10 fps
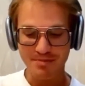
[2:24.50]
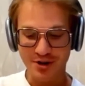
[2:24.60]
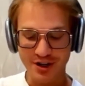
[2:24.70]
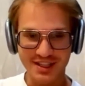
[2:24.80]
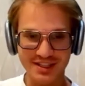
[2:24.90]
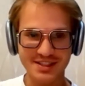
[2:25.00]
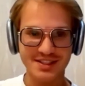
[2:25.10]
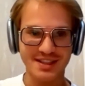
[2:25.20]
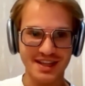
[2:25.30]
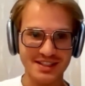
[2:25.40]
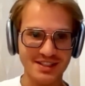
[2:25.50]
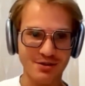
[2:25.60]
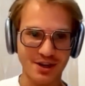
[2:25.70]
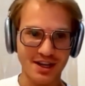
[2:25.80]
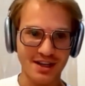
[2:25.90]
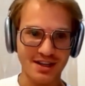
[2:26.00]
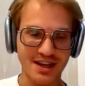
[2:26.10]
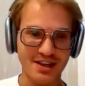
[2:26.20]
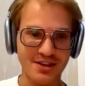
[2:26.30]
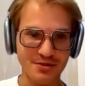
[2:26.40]
products that's gonna
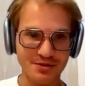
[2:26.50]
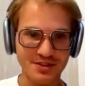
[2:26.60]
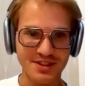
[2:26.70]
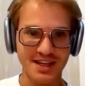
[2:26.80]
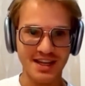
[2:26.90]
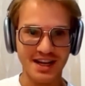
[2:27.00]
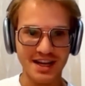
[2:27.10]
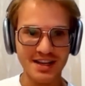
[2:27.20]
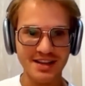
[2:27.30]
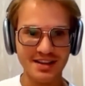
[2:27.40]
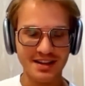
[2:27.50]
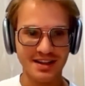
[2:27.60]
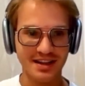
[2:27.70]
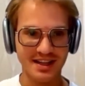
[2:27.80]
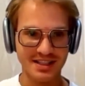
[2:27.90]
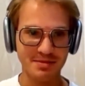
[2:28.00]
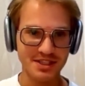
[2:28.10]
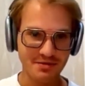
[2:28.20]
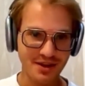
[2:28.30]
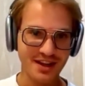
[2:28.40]
use AI and
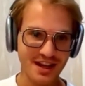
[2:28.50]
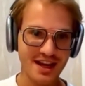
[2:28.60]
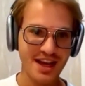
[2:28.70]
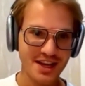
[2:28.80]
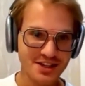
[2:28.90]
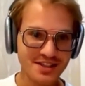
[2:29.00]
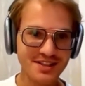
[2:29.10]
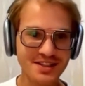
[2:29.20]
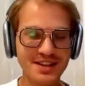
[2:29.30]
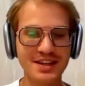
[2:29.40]
specifically AI agents.